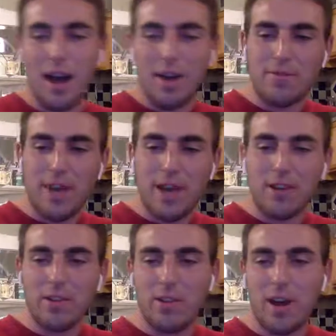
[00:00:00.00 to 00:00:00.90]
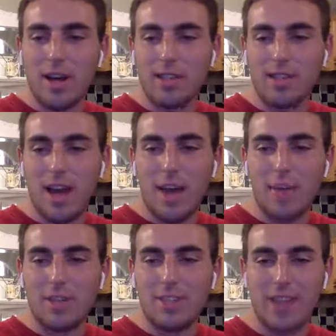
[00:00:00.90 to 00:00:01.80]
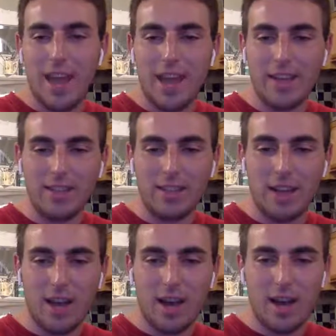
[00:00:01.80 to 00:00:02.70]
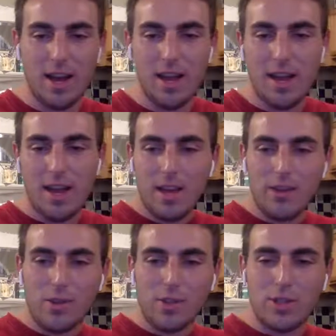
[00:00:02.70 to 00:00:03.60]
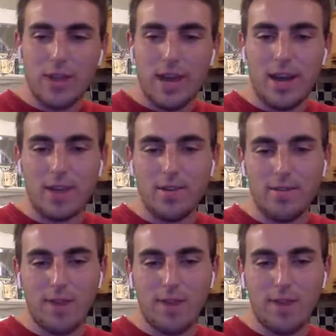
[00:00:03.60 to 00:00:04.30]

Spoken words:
final thoughts, comments, takes, just to kind of